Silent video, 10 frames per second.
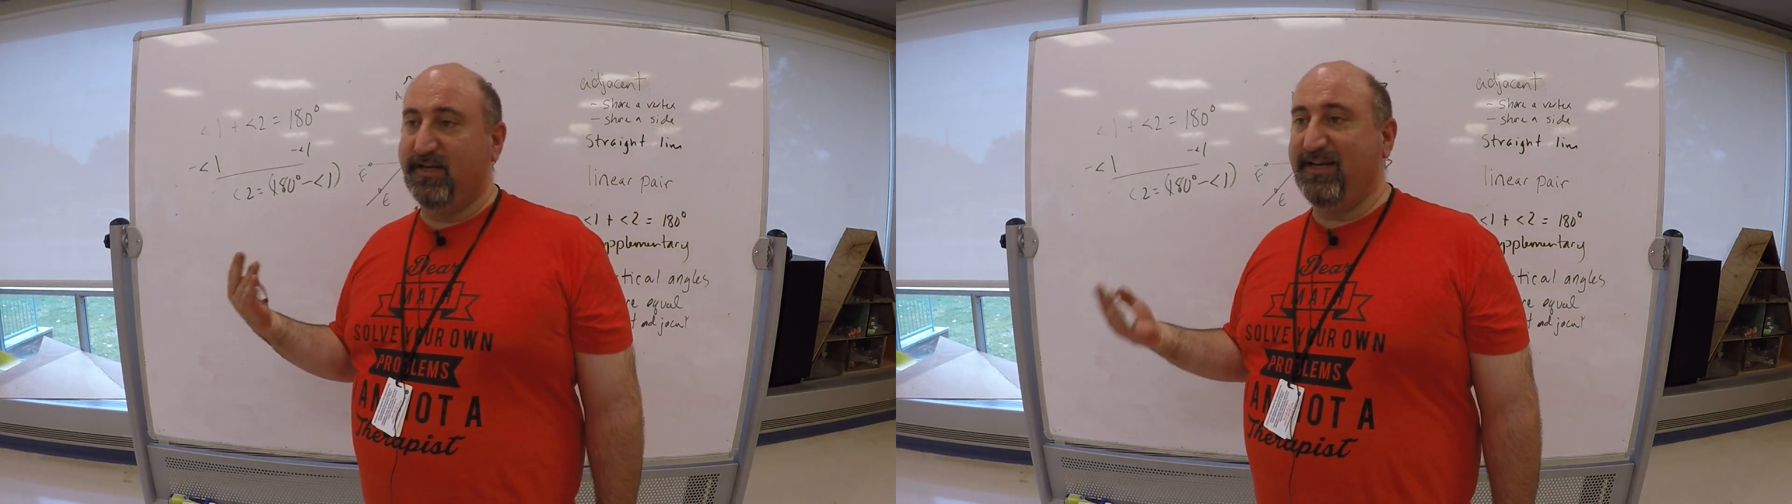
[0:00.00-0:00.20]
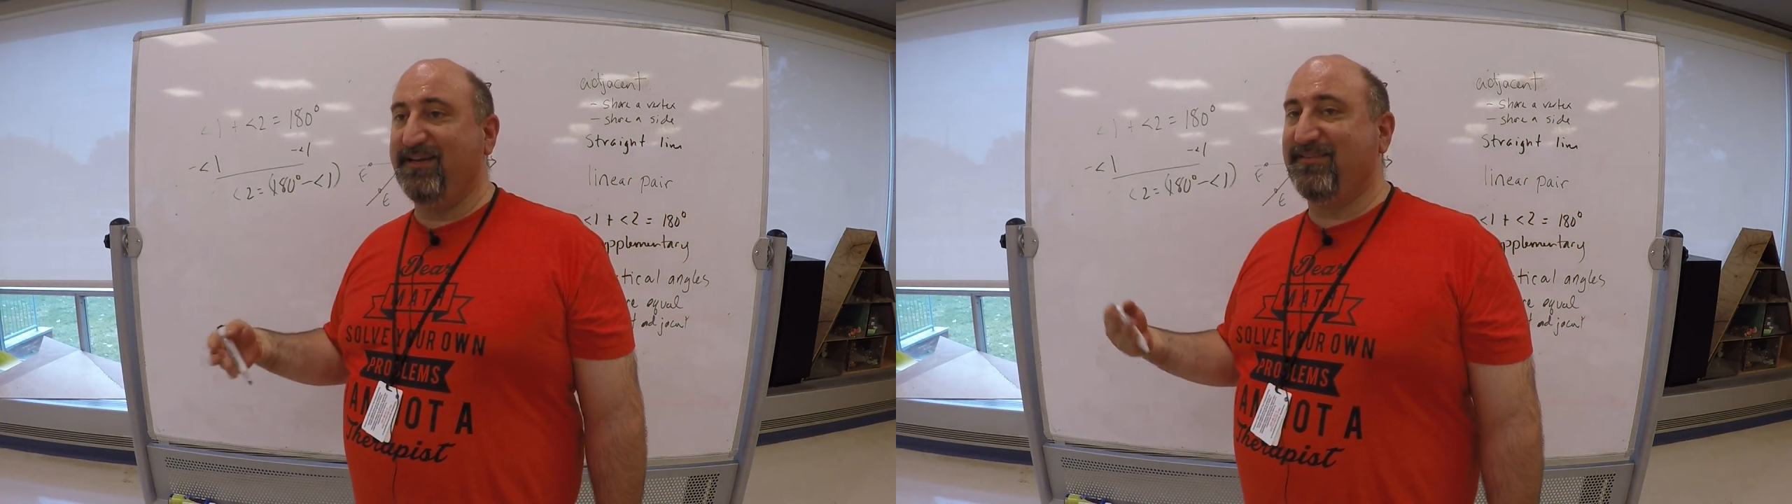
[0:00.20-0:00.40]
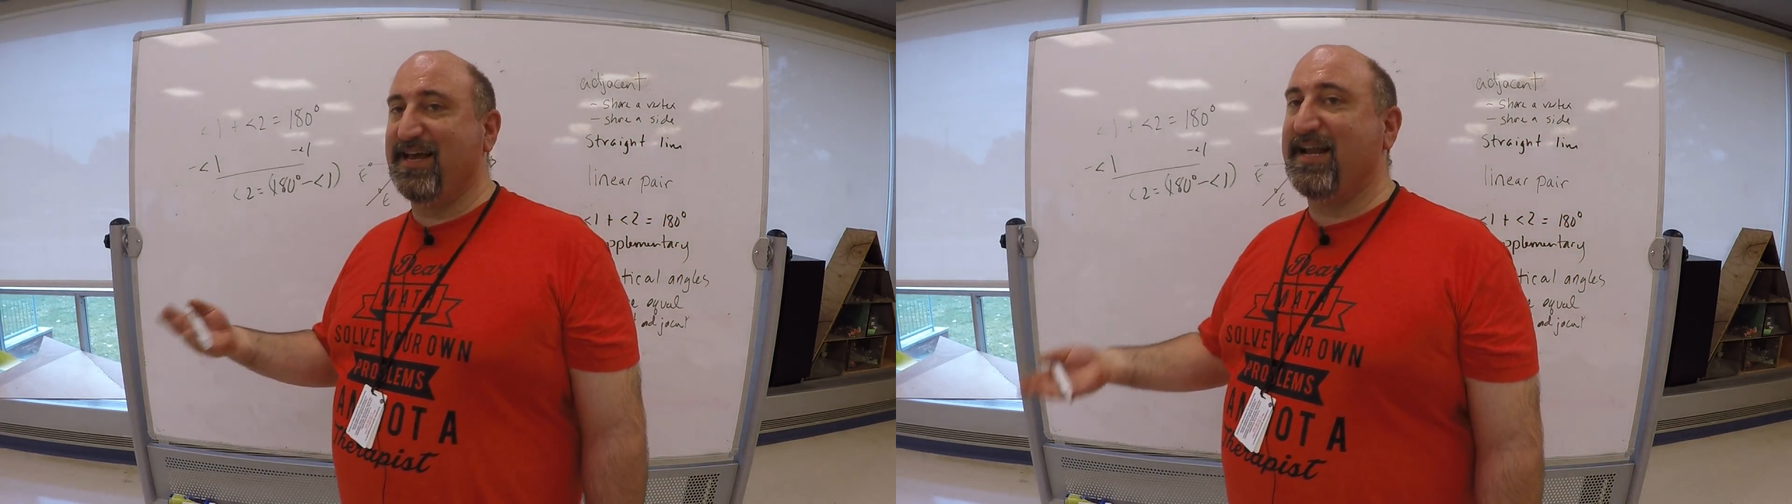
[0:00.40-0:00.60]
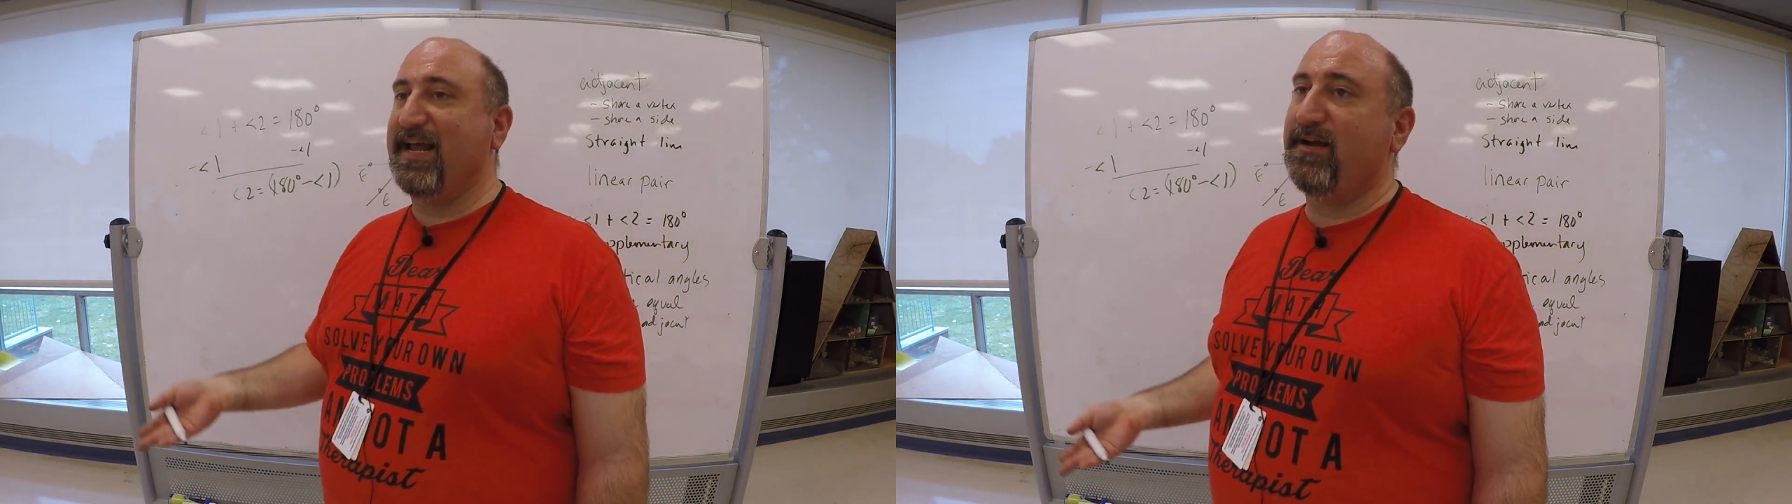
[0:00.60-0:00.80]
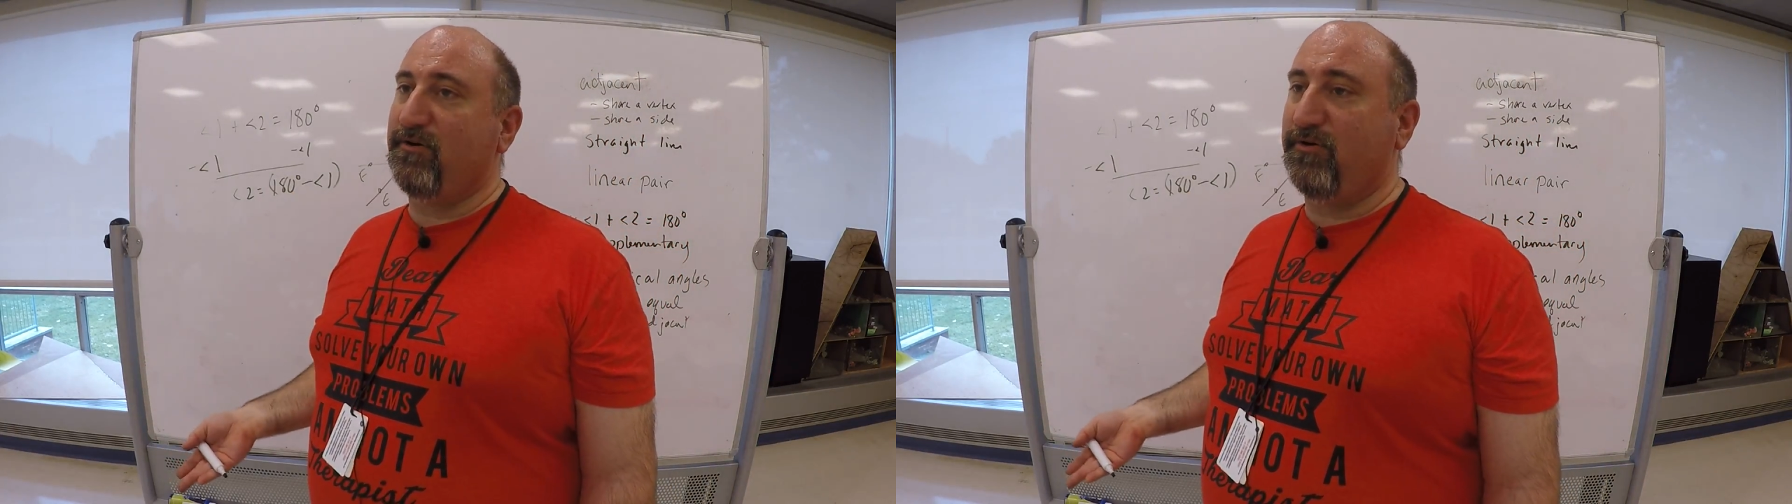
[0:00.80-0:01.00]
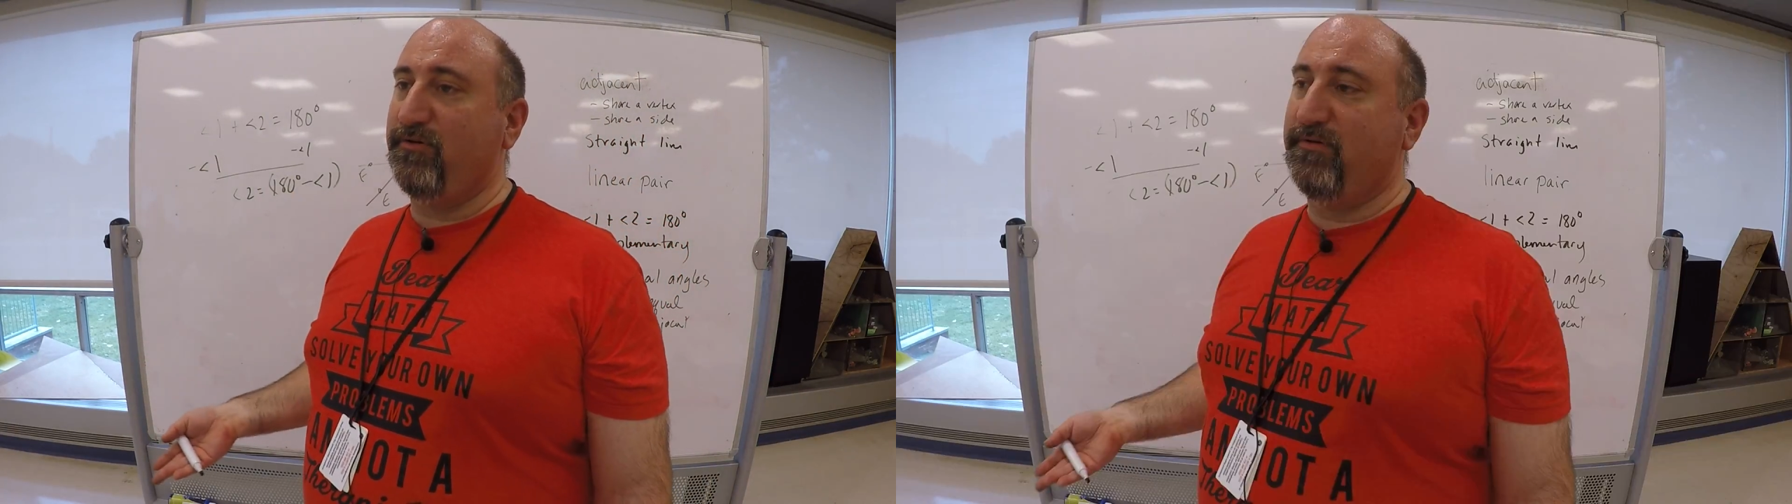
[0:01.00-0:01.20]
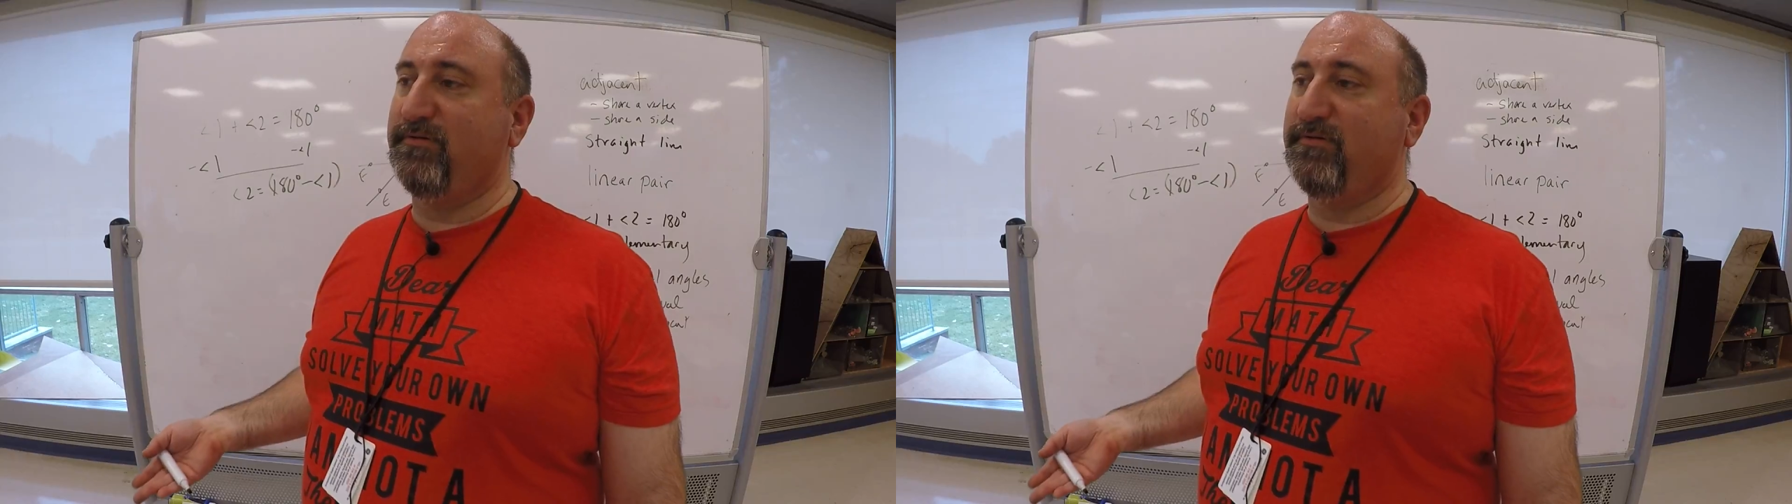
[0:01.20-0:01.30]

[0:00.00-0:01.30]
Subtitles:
it is that angle